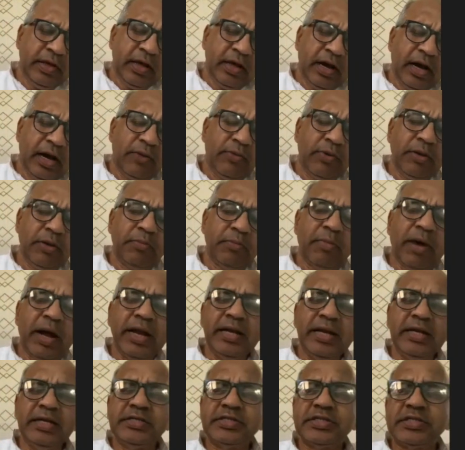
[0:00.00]
our
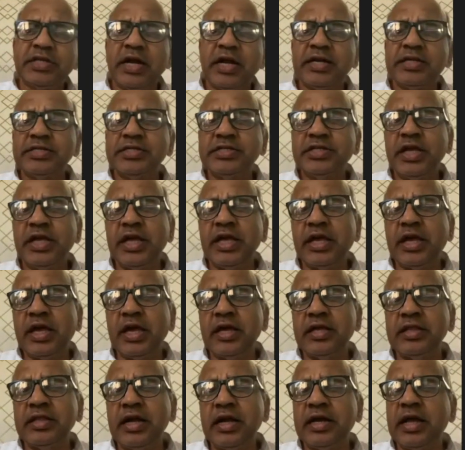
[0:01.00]
mind starts
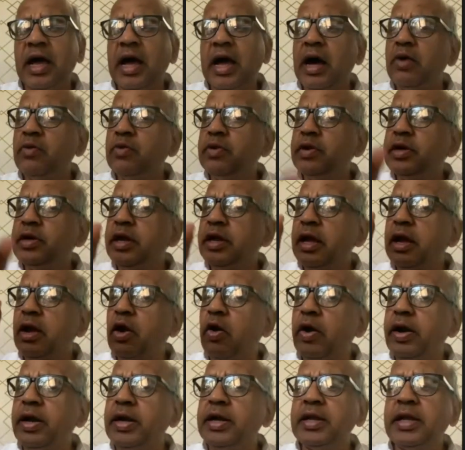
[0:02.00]
thinking that how a
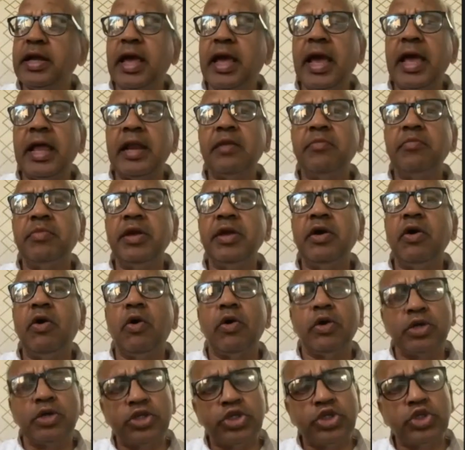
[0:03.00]
dacoit can be
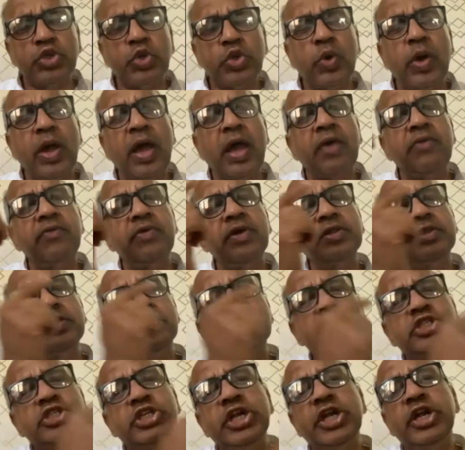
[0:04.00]
also having the
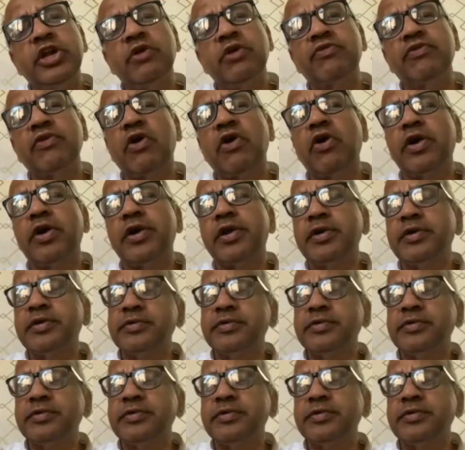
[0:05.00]
seed of Lord.